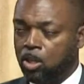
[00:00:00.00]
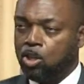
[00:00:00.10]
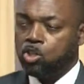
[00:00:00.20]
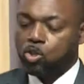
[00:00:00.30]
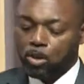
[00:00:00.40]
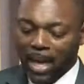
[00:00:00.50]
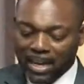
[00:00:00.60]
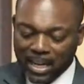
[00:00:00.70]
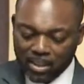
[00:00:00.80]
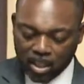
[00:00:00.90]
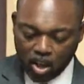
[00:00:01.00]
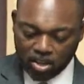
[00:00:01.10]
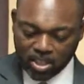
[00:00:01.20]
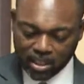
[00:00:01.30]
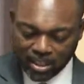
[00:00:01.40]
So that in the
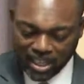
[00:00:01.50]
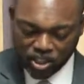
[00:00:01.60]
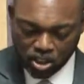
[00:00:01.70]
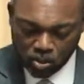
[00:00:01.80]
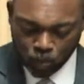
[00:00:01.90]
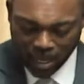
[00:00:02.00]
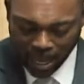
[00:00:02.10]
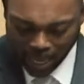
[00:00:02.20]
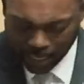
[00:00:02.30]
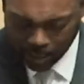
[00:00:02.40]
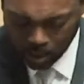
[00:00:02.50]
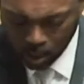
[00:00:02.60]
consultation we had